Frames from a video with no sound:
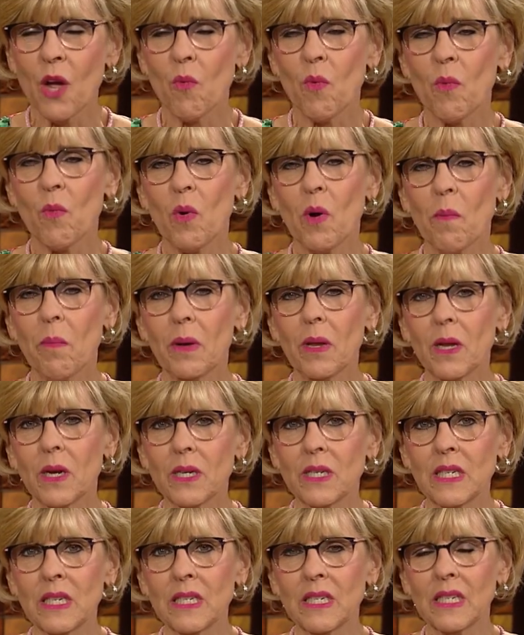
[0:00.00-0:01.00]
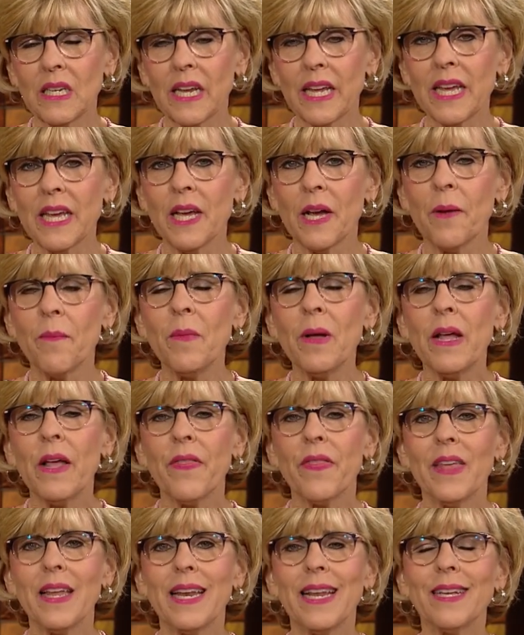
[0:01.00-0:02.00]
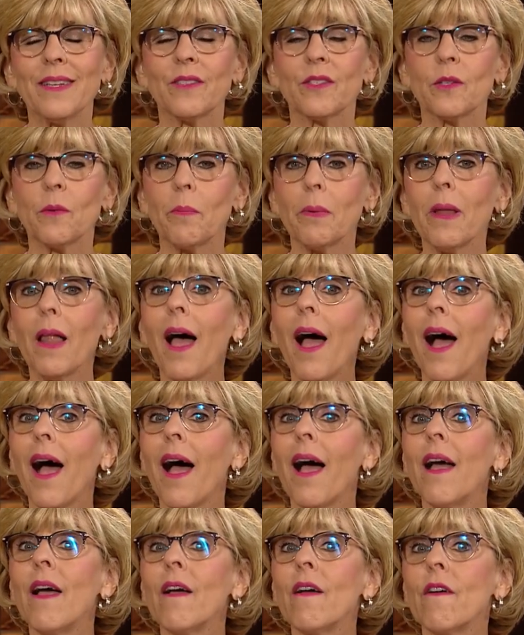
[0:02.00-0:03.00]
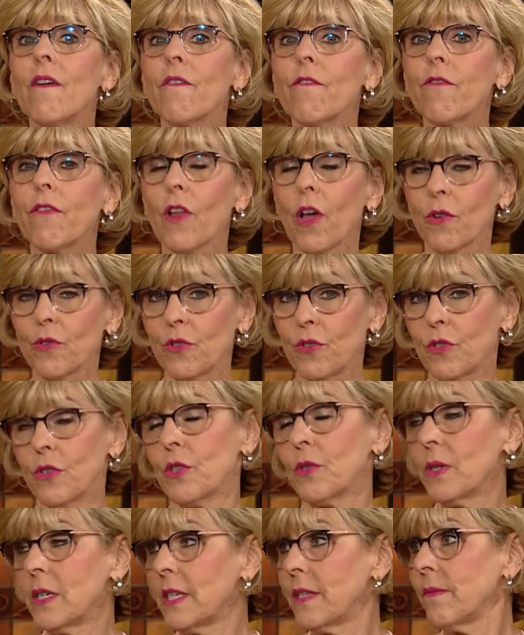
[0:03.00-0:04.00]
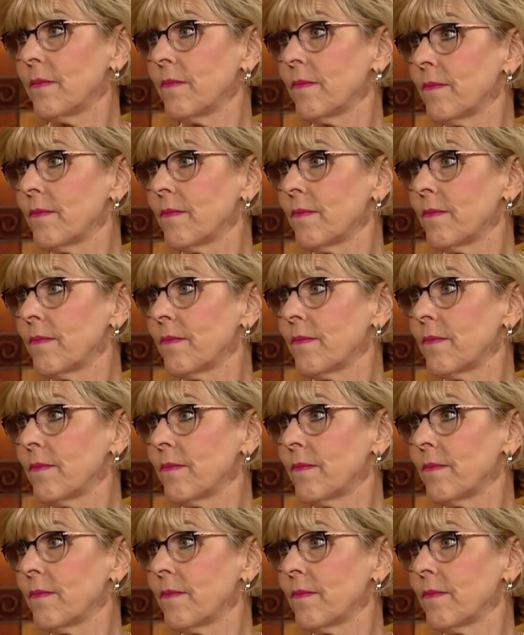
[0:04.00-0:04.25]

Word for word: When we're plugged into Him, then His supply flows through it.